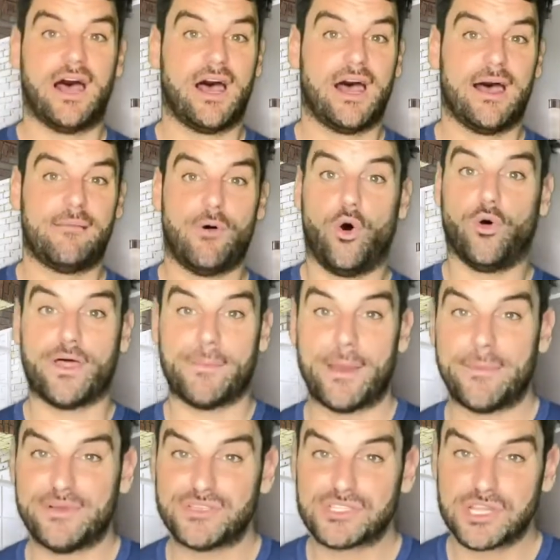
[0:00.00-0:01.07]
or they may be
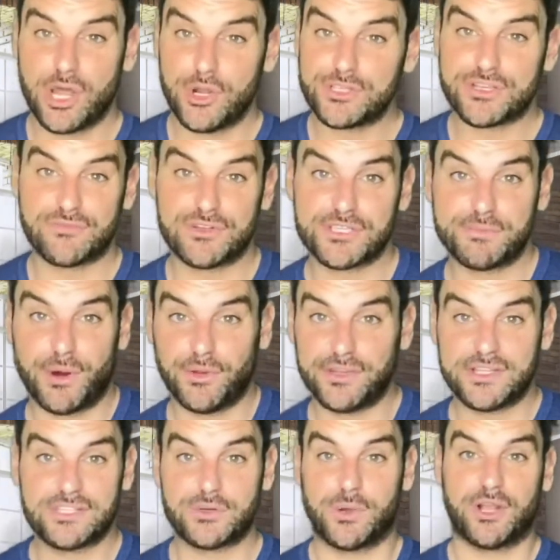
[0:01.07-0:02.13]
slow to responding to
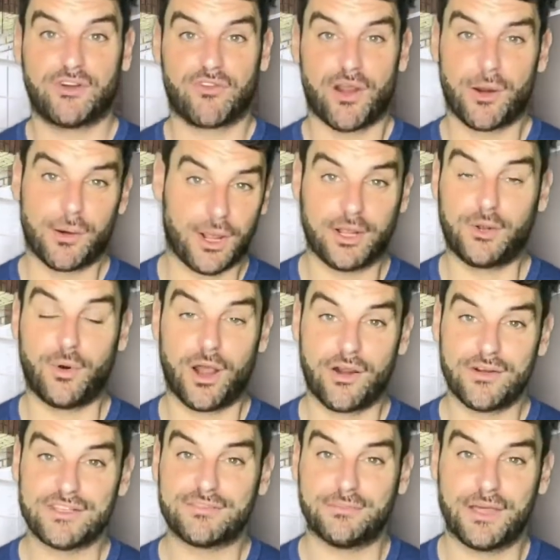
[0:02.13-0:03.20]
inquiries
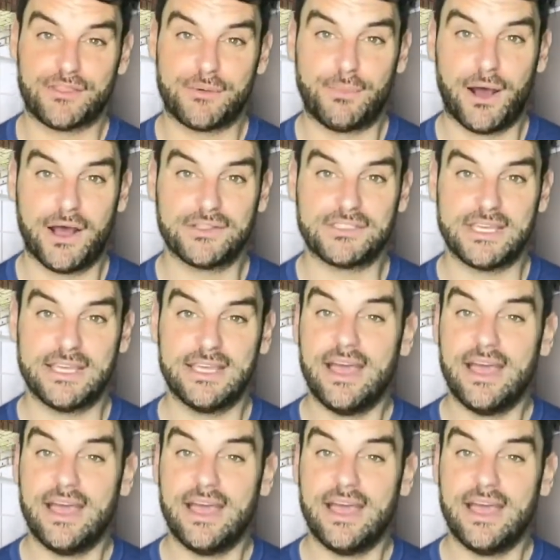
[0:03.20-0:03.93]
from the other party,